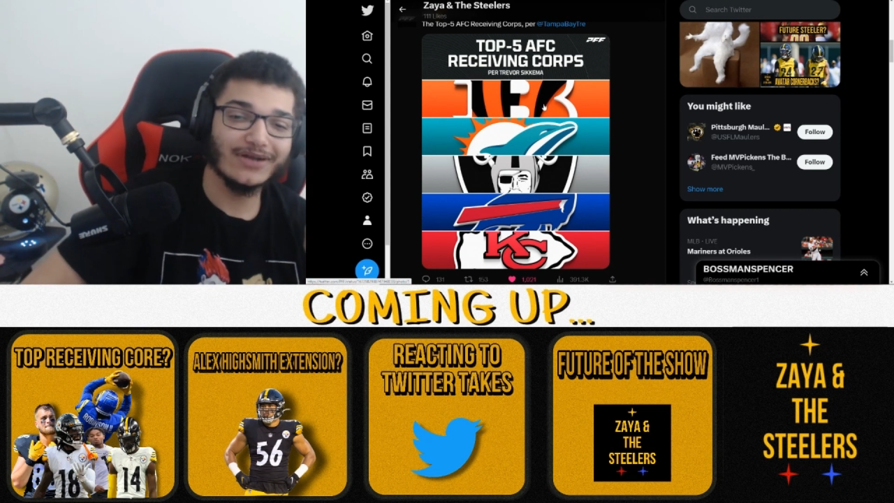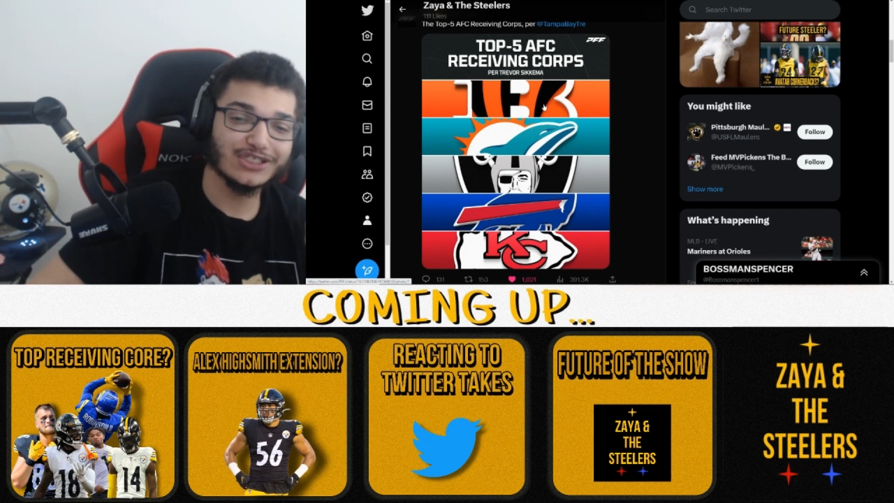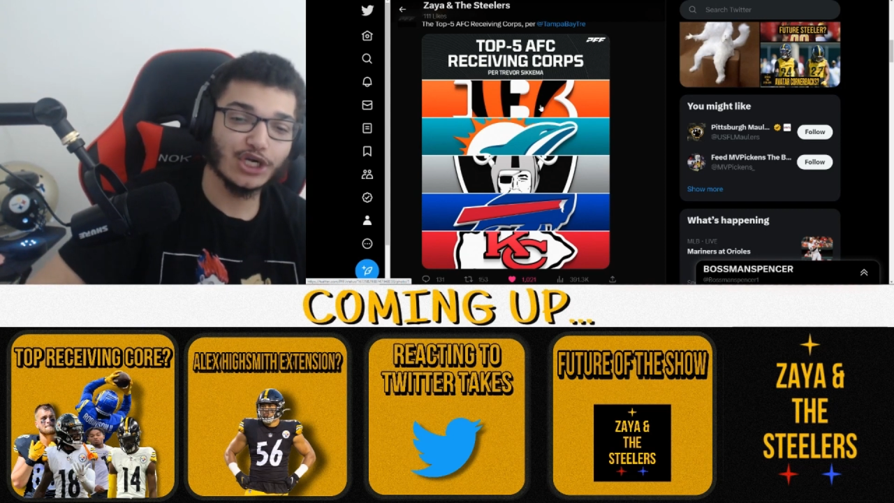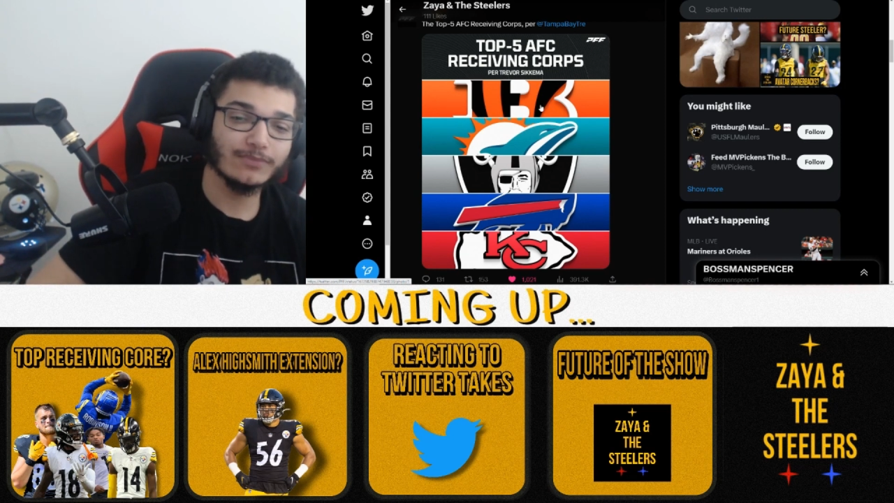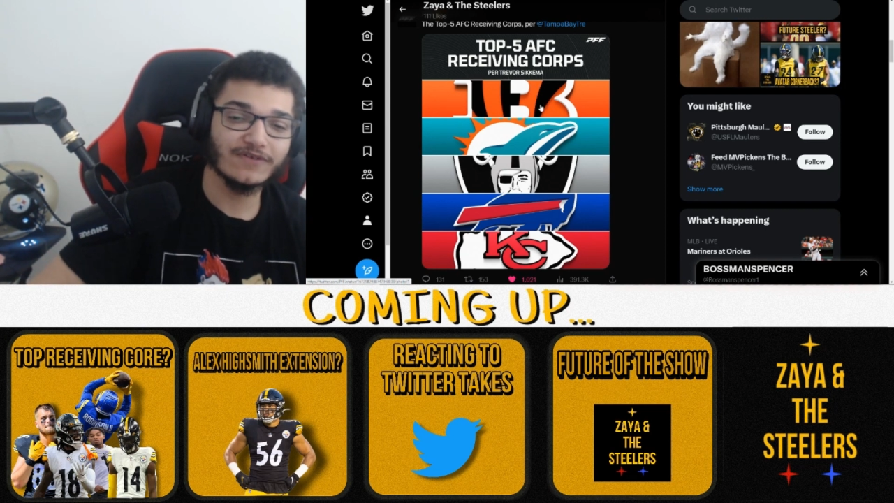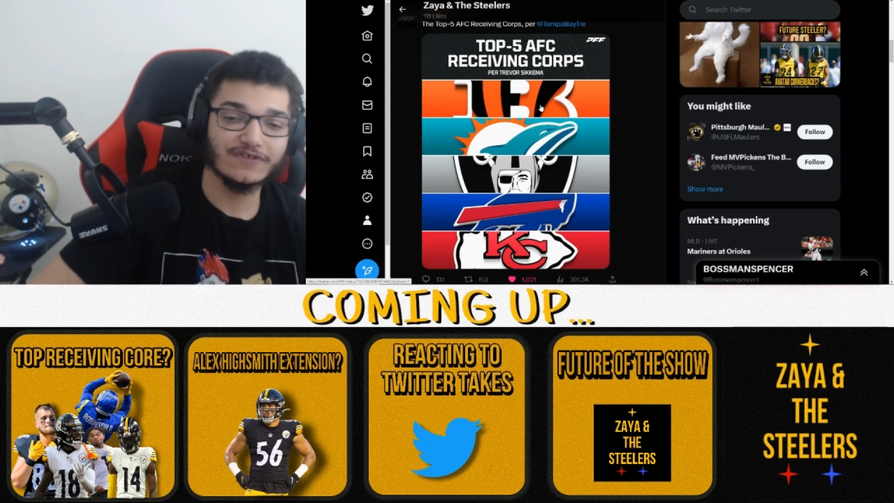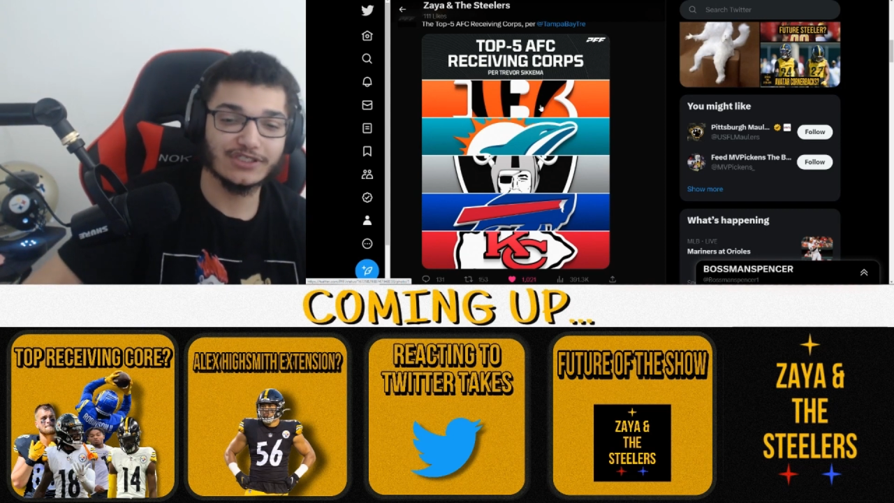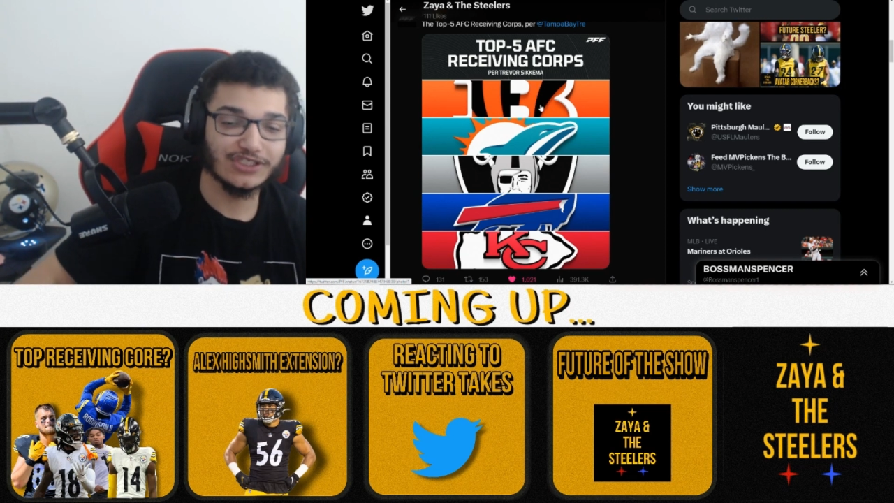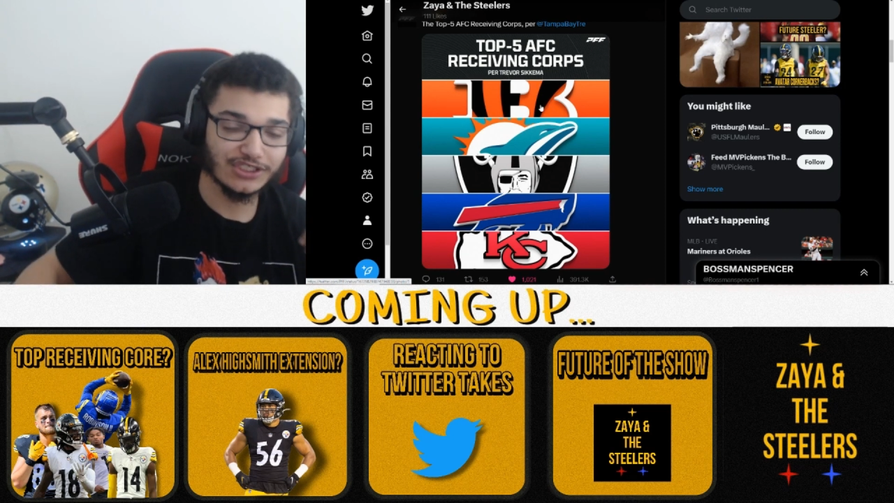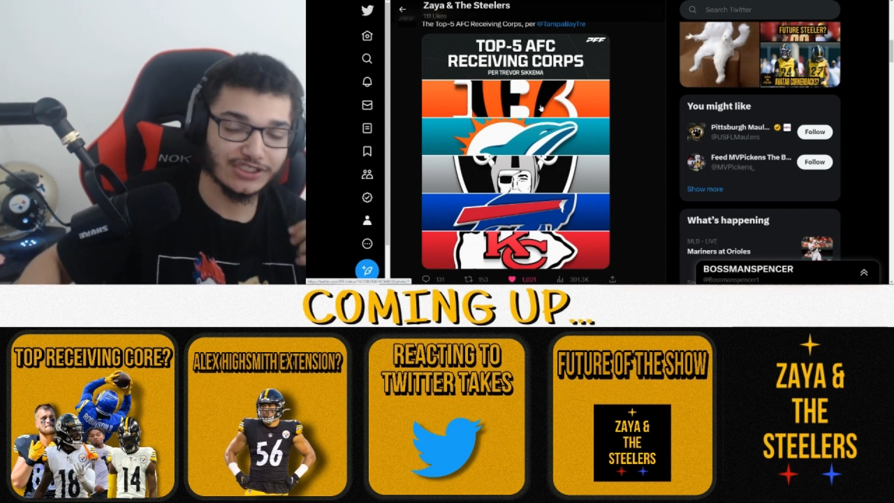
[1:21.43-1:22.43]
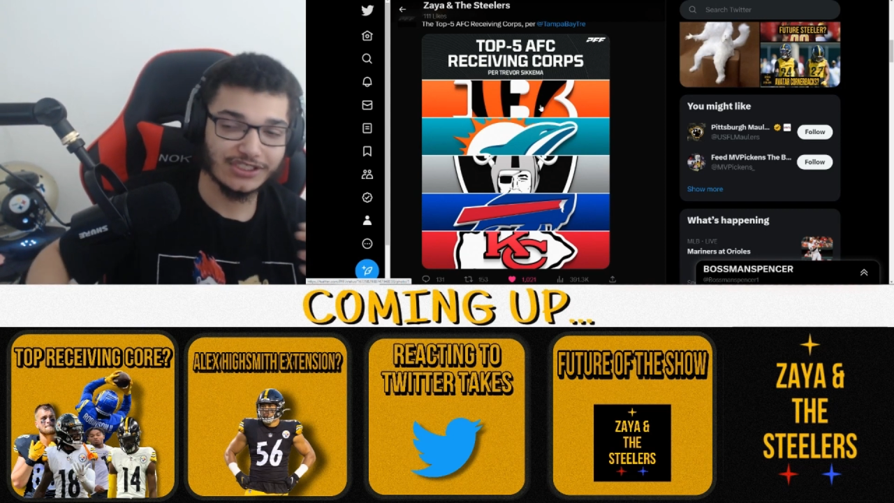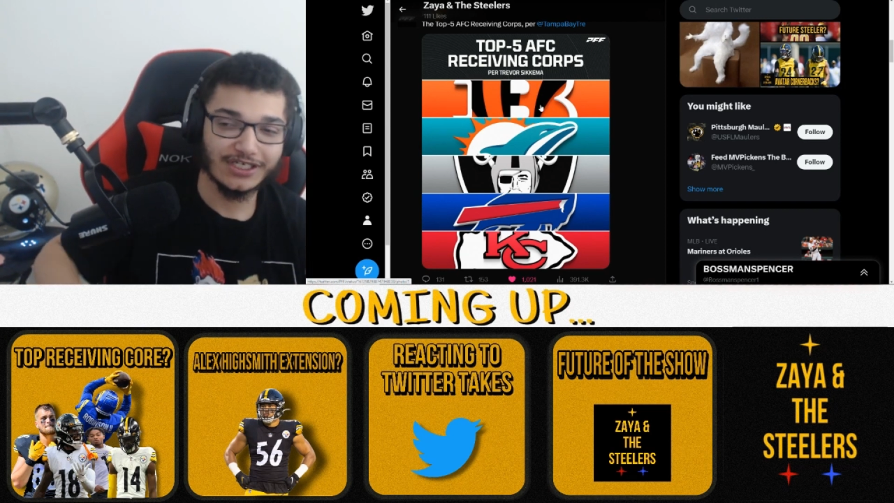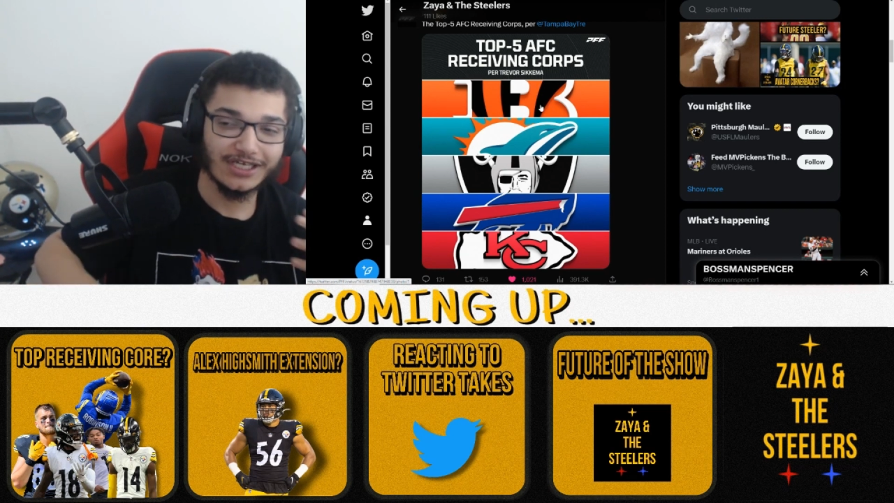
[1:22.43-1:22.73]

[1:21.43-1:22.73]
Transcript: in terms of just